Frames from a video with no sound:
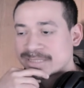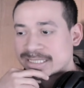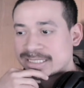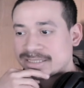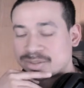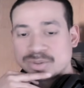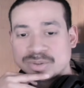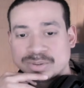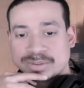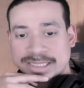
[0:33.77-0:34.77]
and the
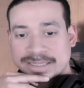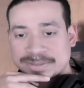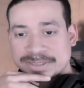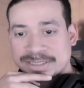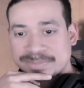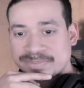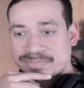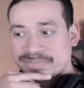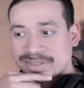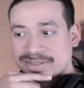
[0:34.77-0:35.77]
Google account team,
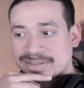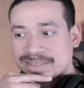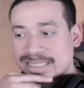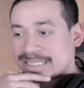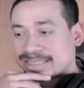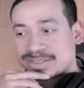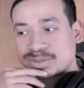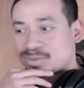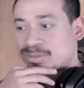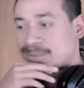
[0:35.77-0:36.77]
I had to
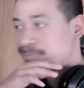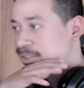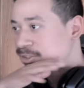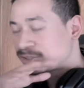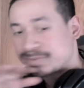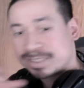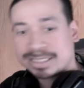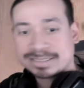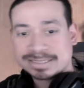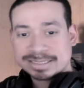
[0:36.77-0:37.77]
go through a bunch of
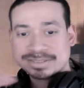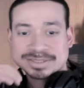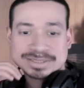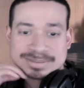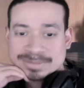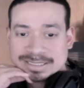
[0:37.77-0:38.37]
nonsense,